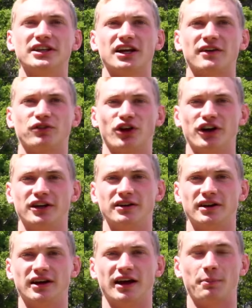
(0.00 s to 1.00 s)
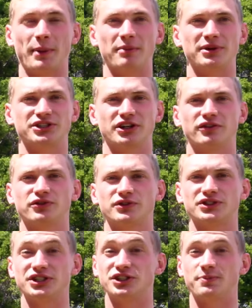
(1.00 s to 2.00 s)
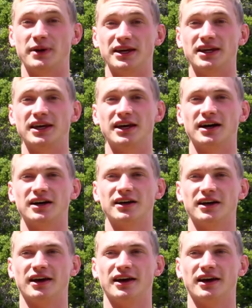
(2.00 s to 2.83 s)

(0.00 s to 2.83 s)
thing that I've learned about myself since being here